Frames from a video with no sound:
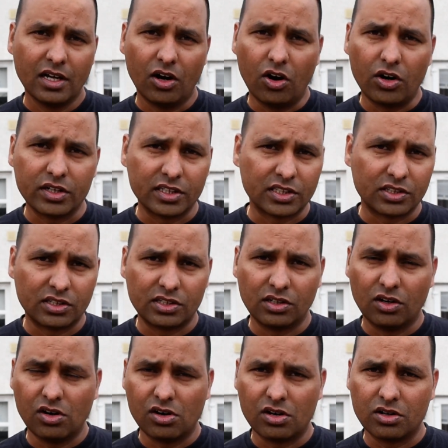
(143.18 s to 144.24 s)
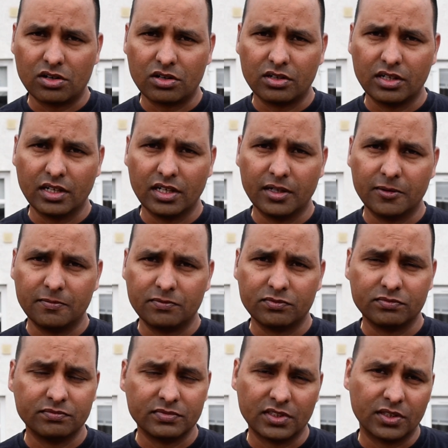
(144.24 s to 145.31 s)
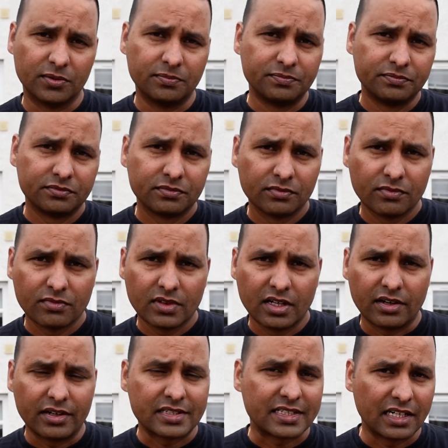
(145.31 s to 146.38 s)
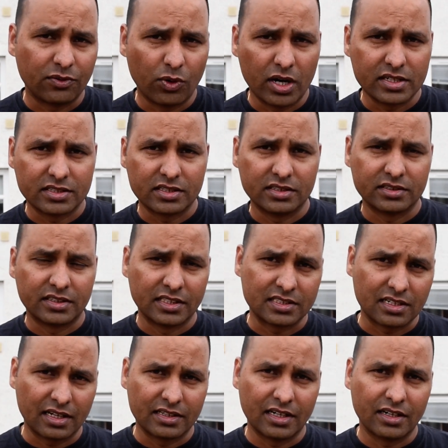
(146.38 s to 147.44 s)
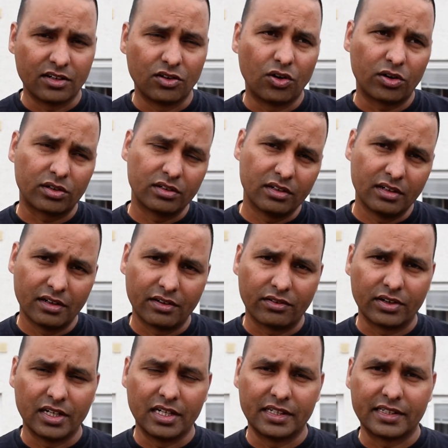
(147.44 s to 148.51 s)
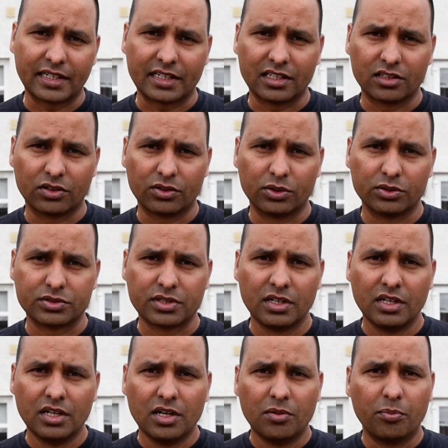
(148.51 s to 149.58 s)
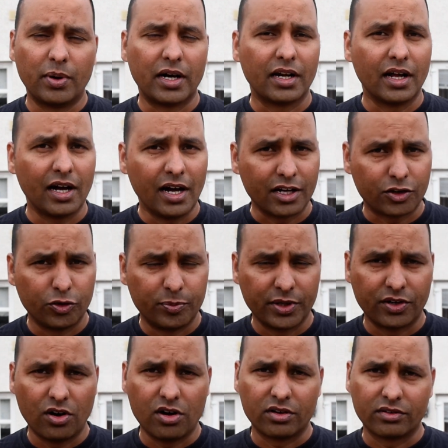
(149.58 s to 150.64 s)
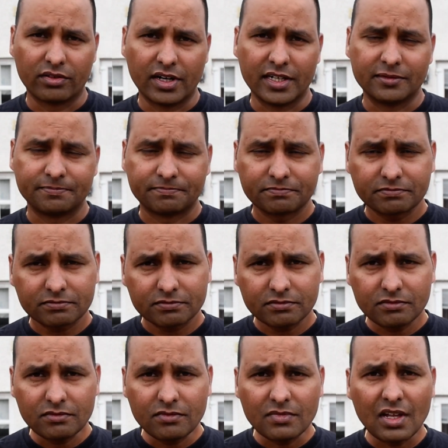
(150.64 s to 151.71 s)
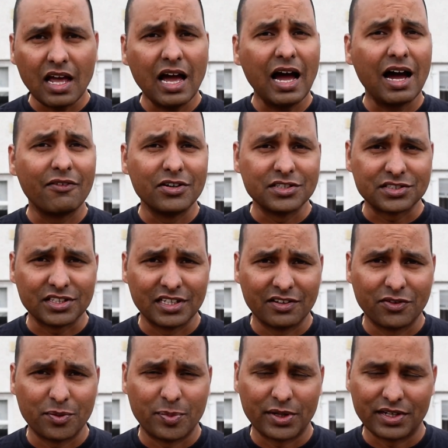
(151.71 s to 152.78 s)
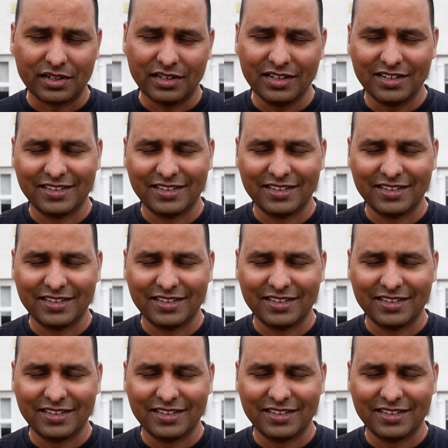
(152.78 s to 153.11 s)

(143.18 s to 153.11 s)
auditor or you know, risk advisor and things like that, not really technical roles. But I could be wrong, right? I haven't seen everybody.